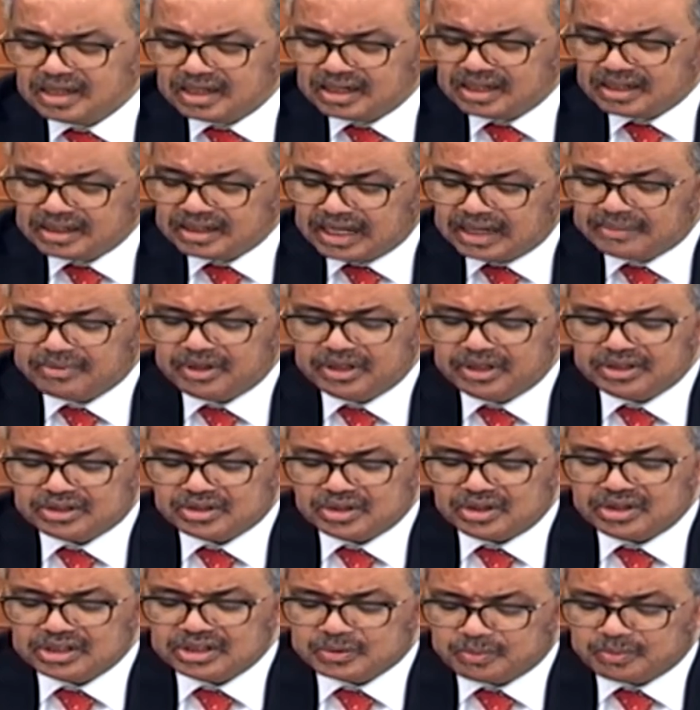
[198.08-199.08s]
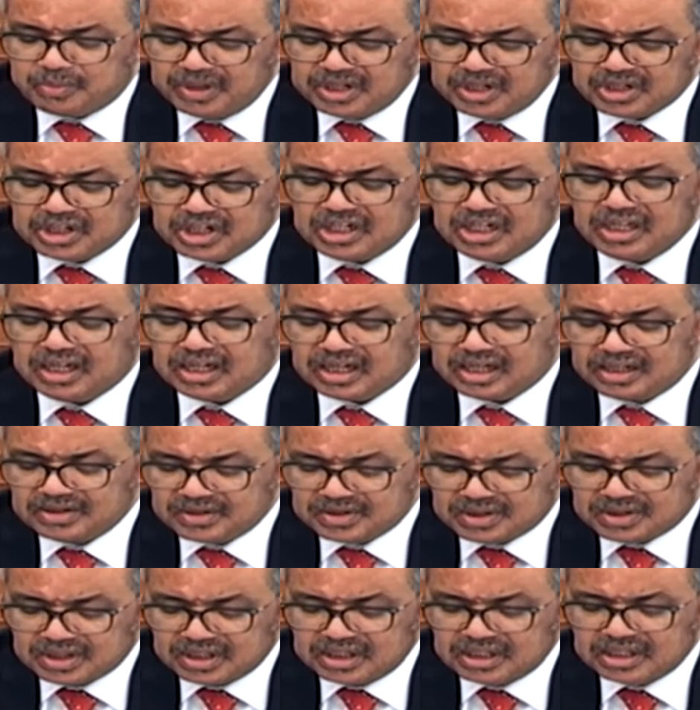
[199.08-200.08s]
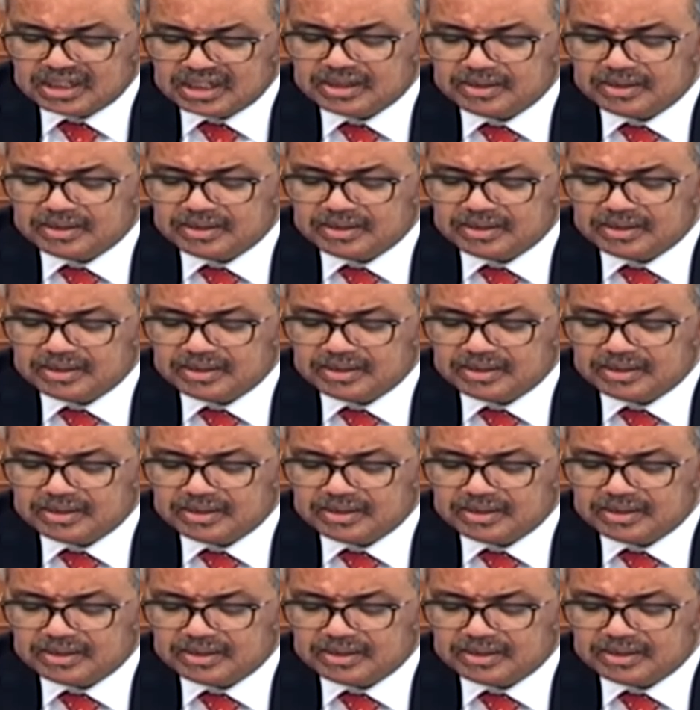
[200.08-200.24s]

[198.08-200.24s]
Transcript: WHO is especially concerned